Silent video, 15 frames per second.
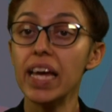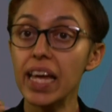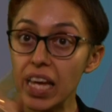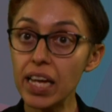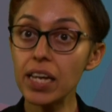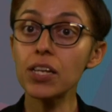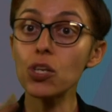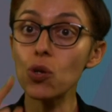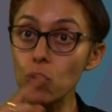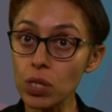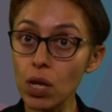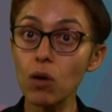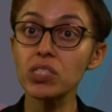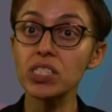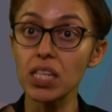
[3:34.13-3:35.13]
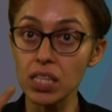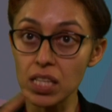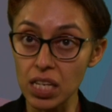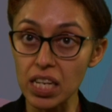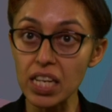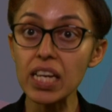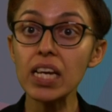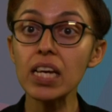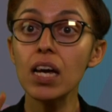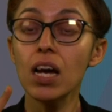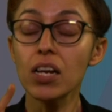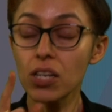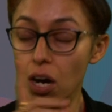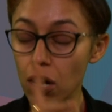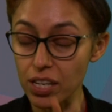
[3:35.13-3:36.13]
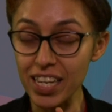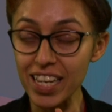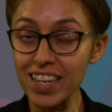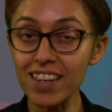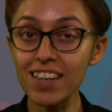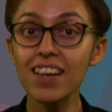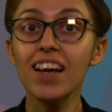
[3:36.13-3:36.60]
in 2013